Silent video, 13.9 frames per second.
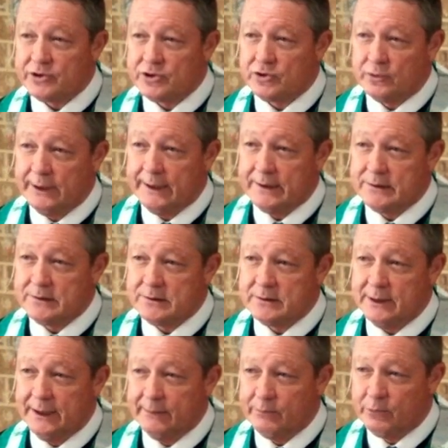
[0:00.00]
stress
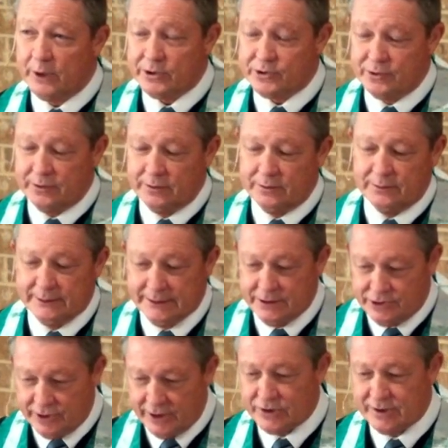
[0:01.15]
and pressure
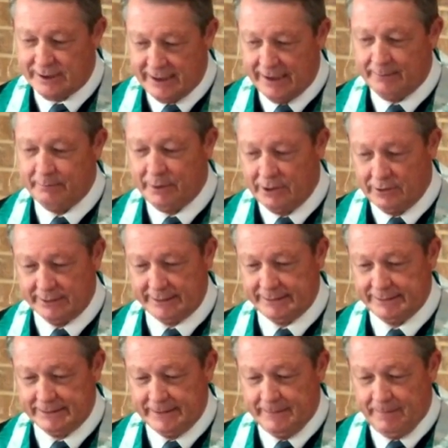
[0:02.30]
just kept building,
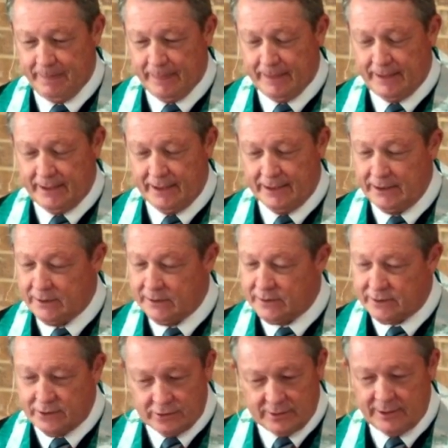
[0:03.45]
and he
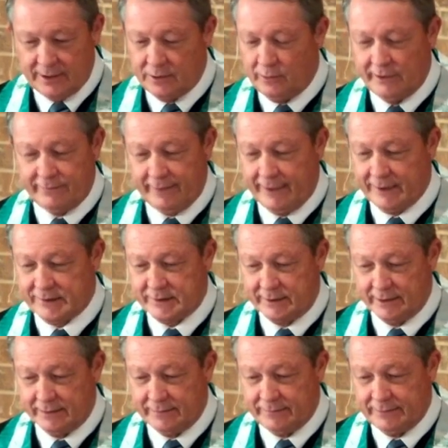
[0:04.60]
couldn't get away fast
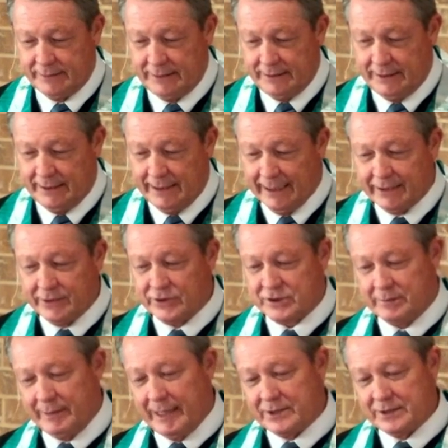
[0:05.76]
enough. And I can just
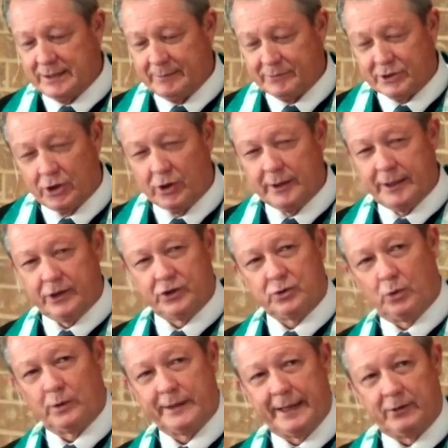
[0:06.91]
imagine him turning
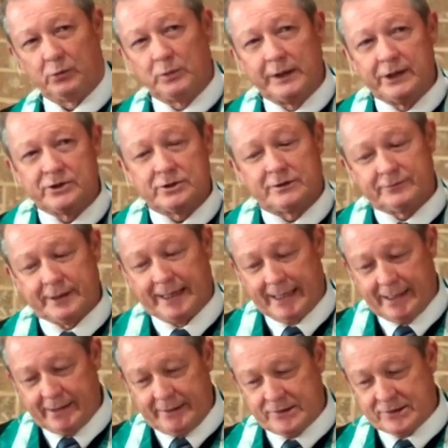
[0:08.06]
toward that region of
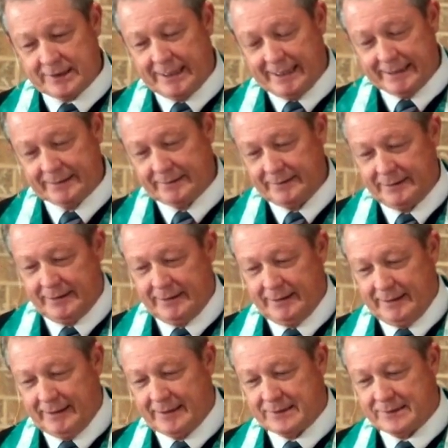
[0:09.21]
Tyre and Sidon
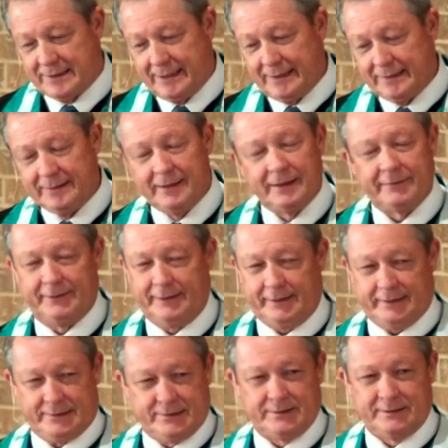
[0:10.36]
and saying, enough of
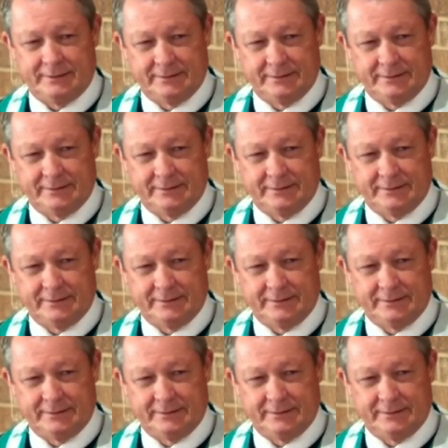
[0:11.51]
this.